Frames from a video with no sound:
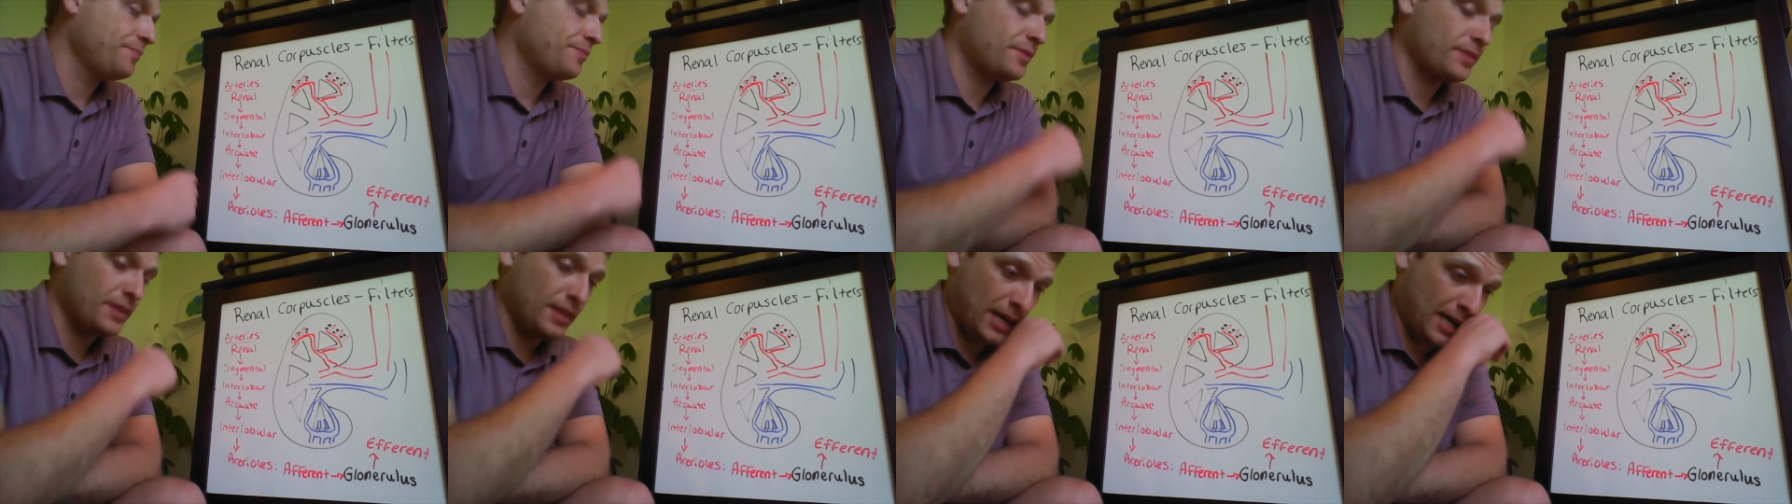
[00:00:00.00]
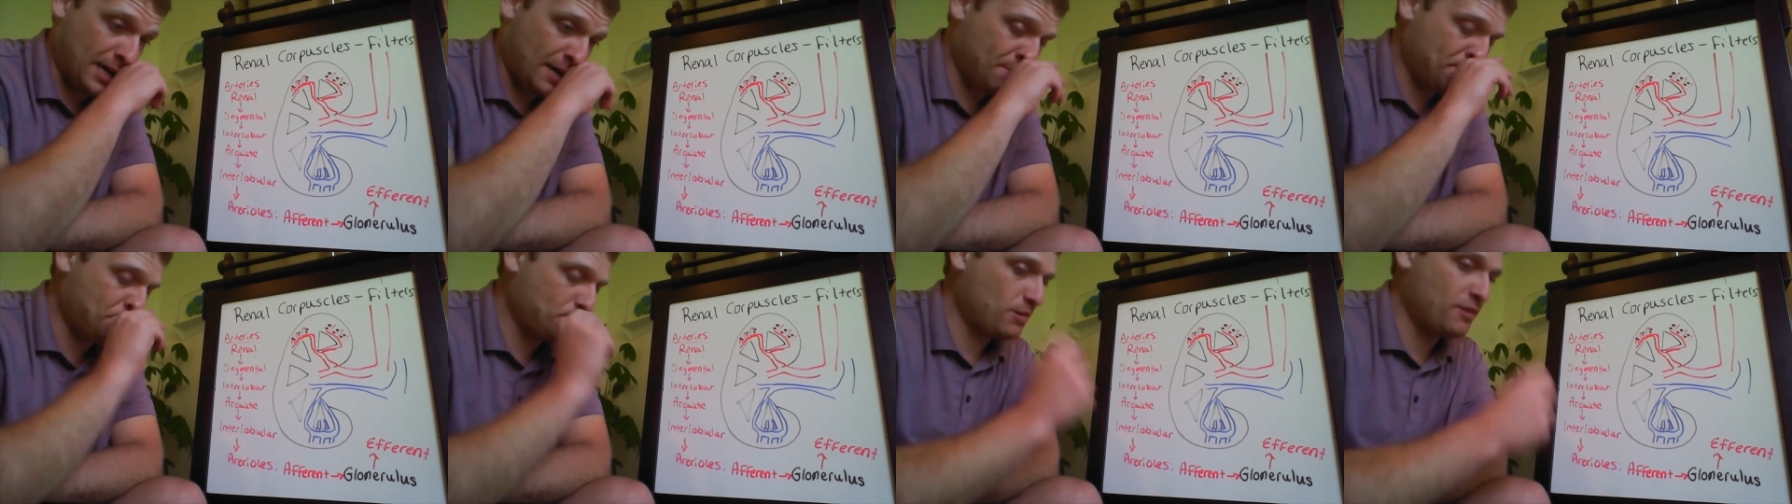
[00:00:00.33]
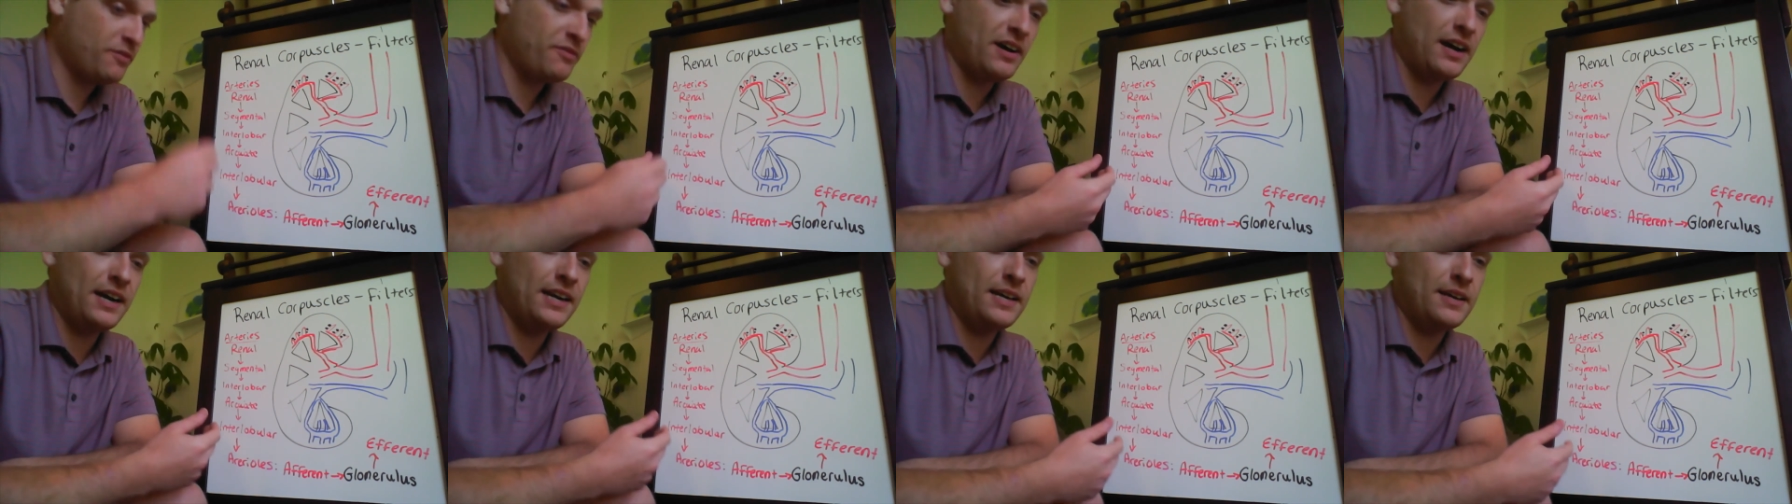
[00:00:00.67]
and
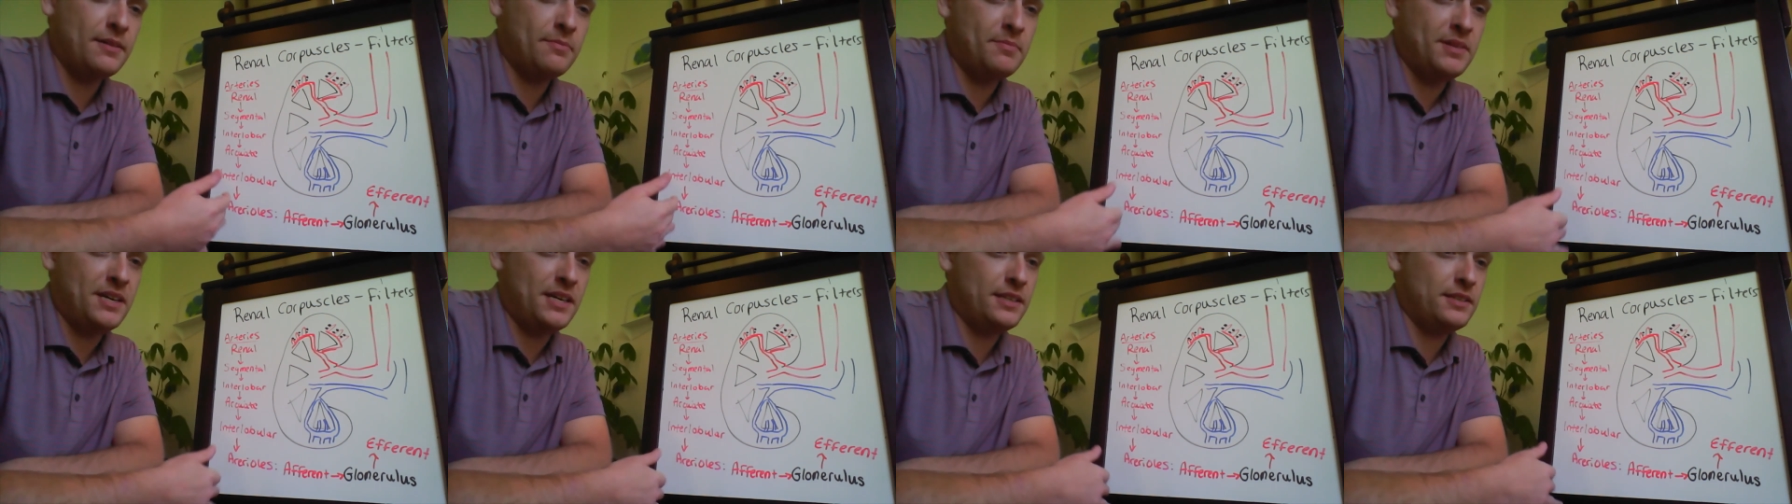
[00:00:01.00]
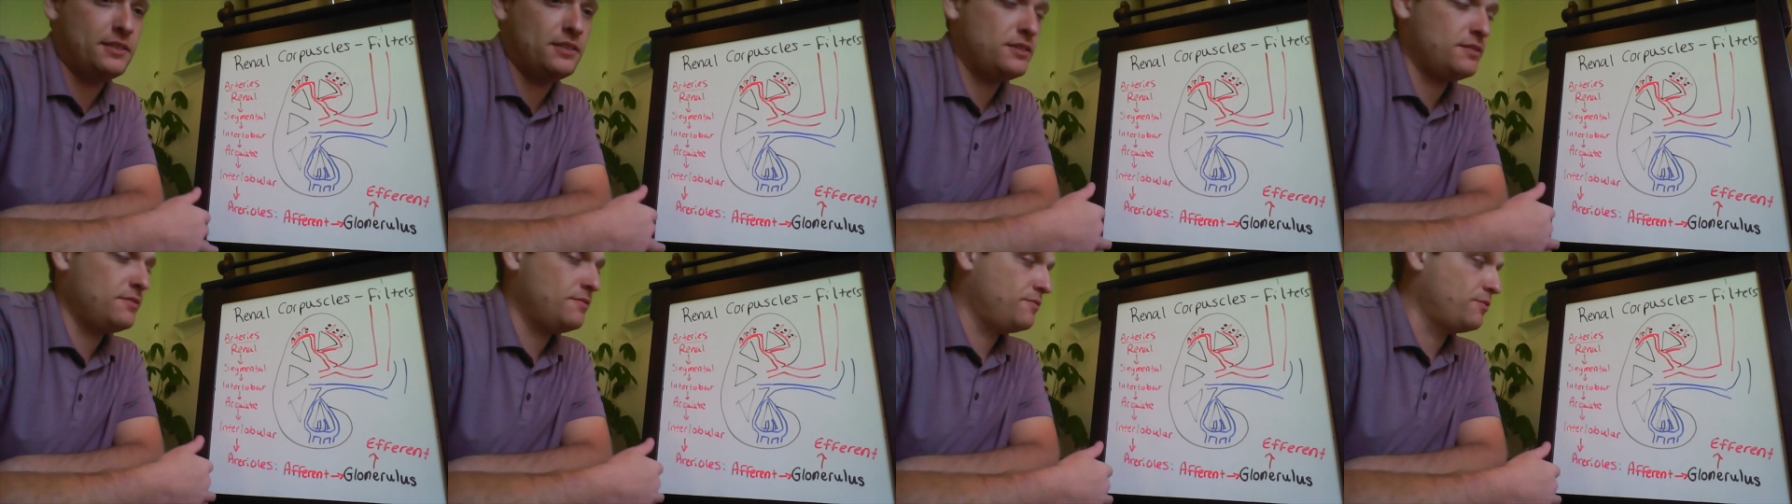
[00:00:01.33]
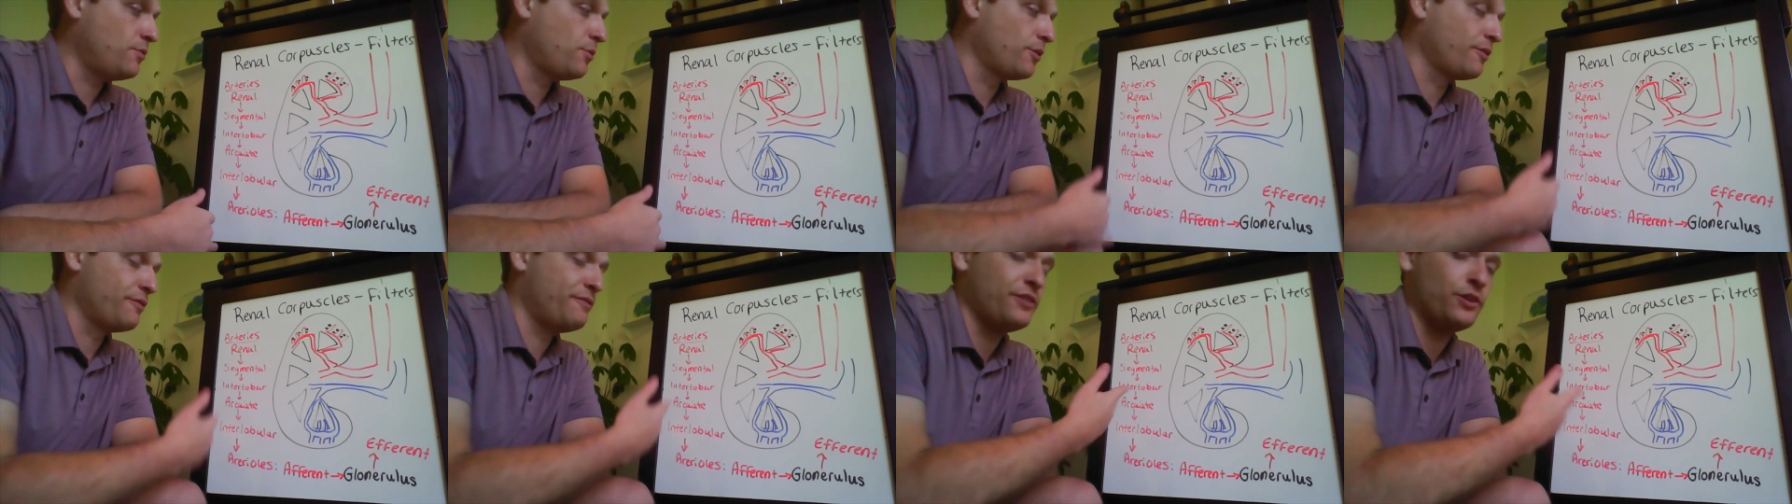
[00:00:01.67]
providing a means
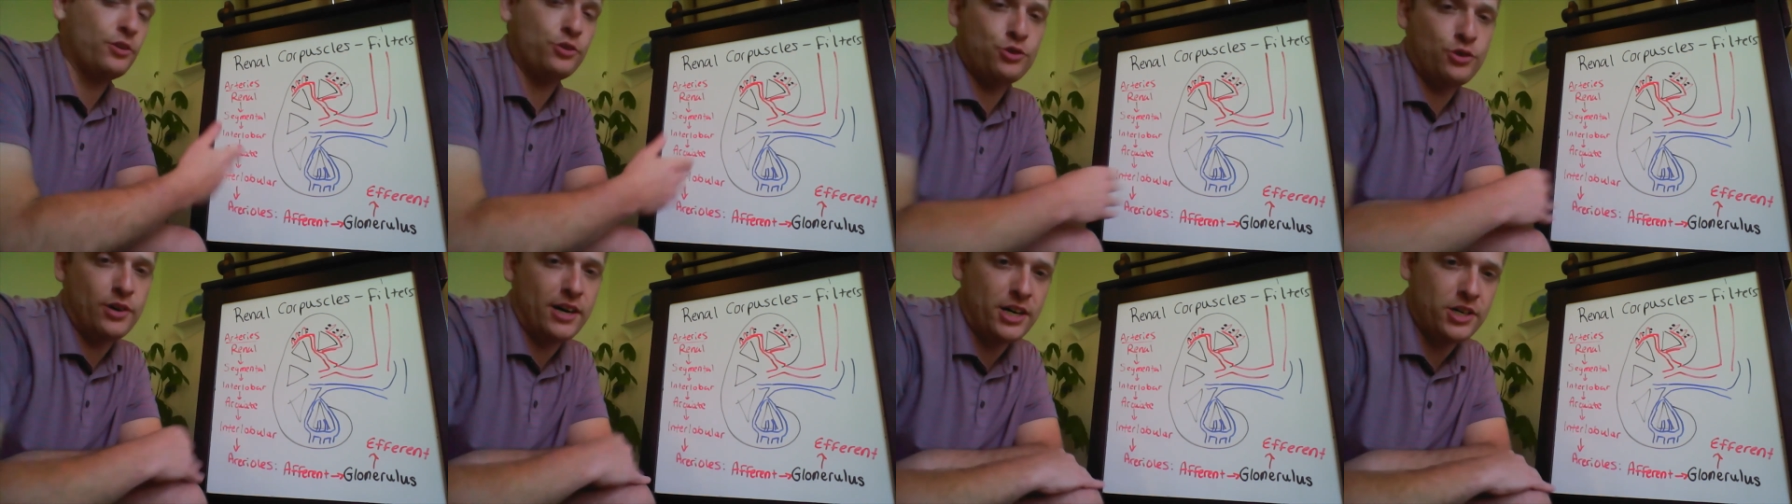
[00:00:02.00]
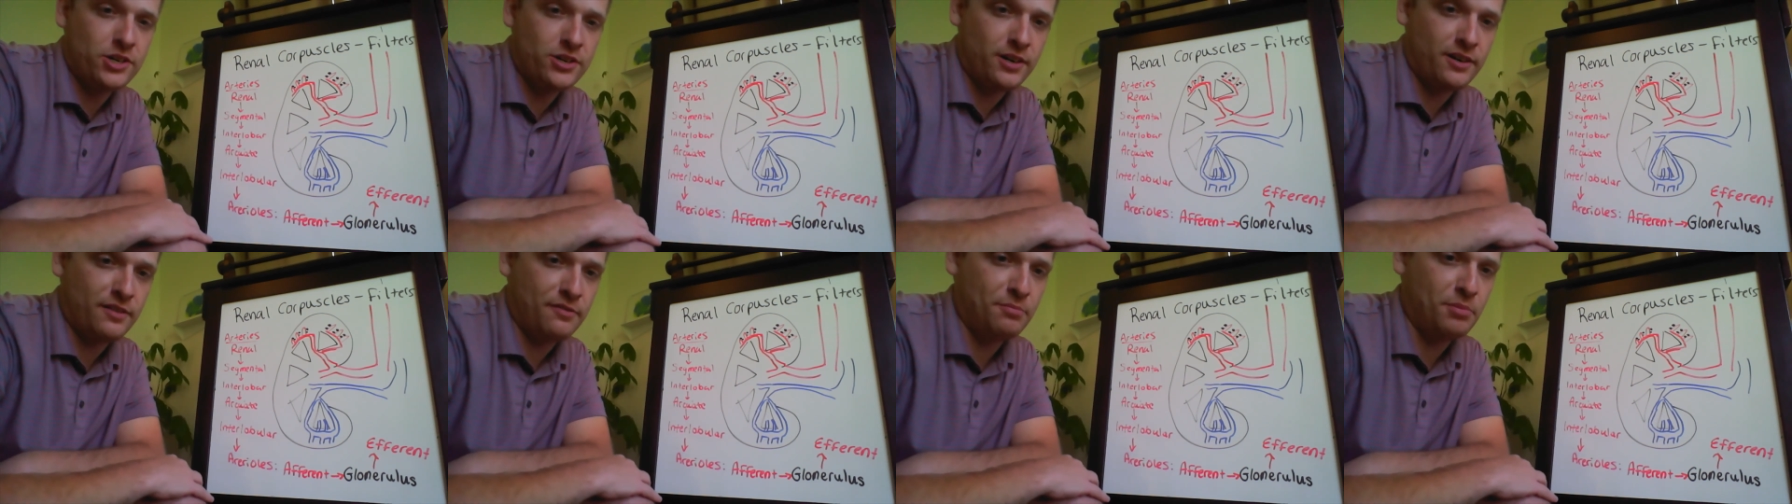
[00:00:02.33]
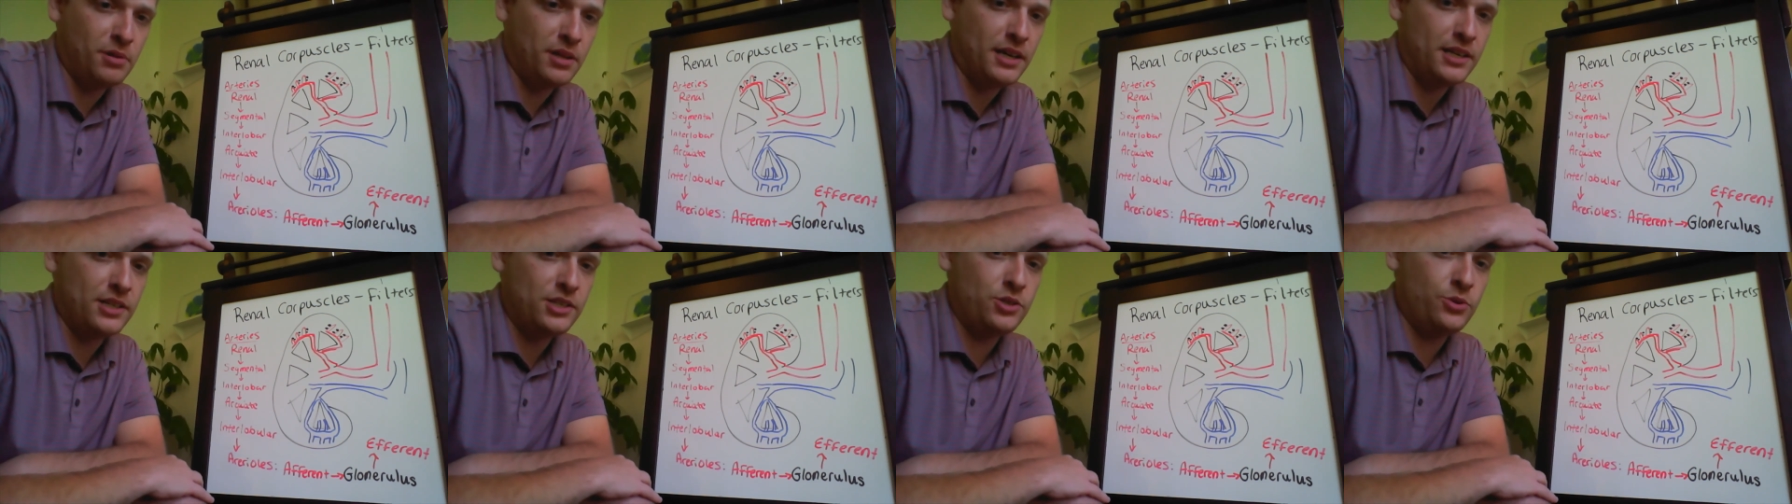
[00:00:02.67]
for filtration of
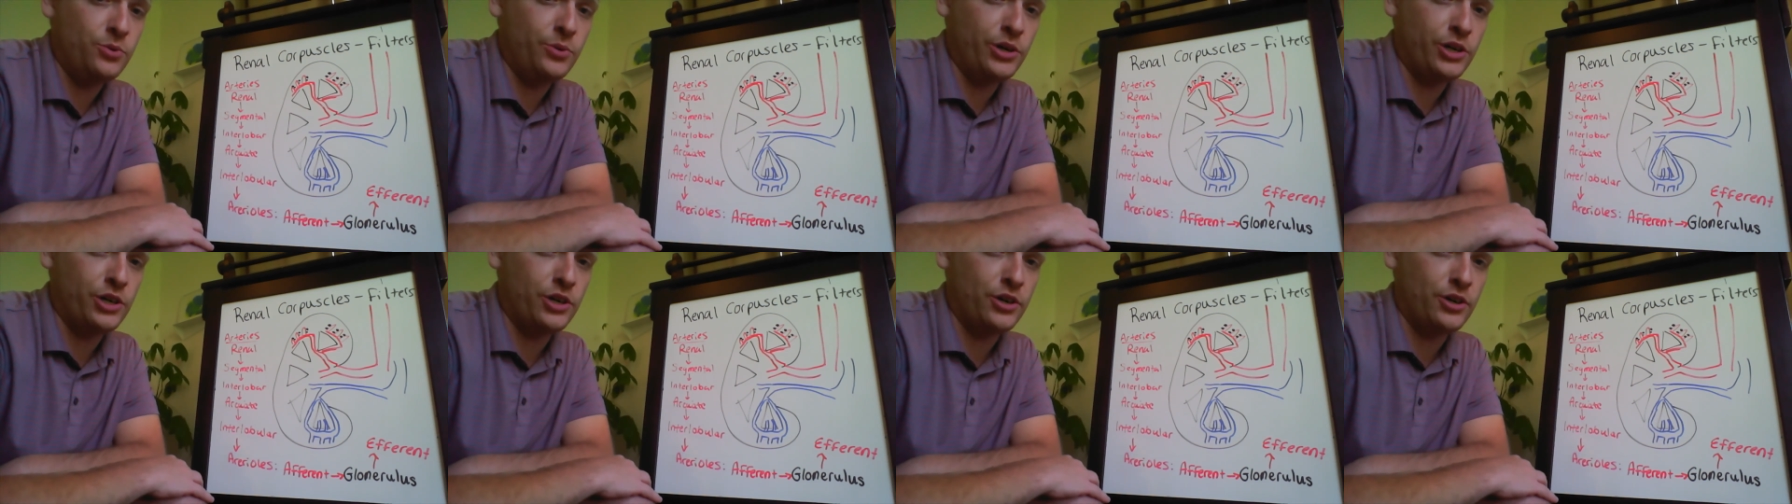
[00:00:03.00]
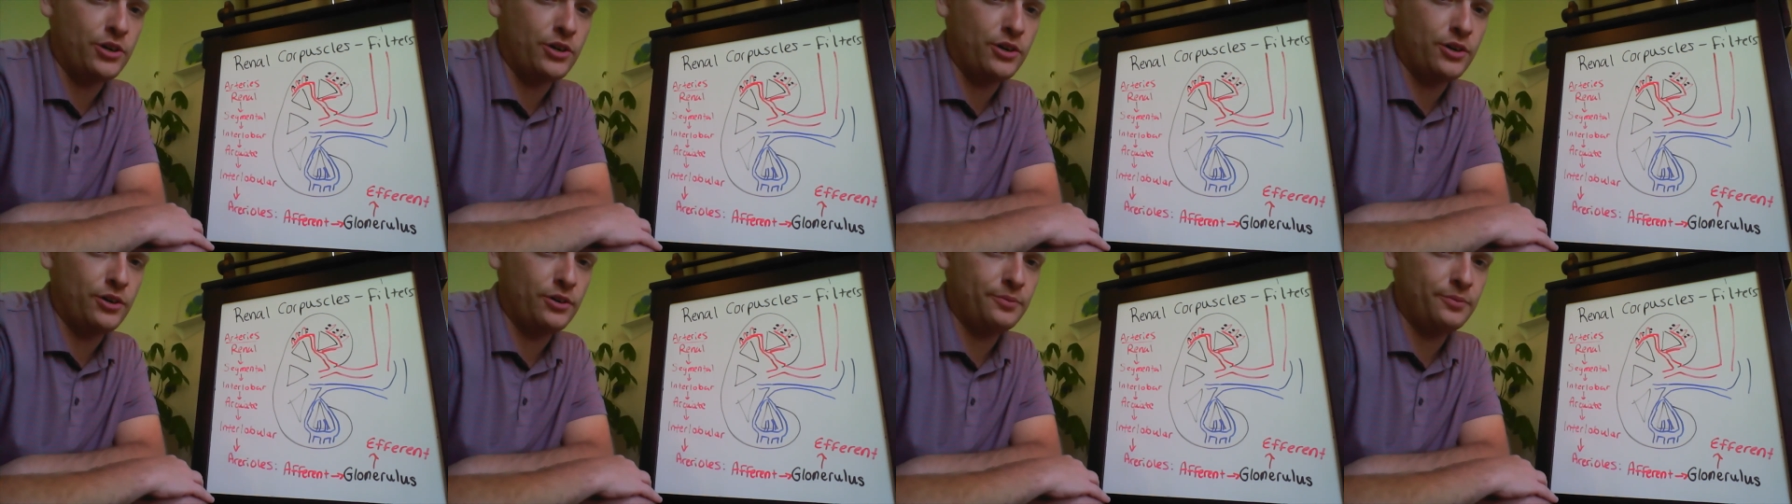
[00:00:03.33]
blood to occur.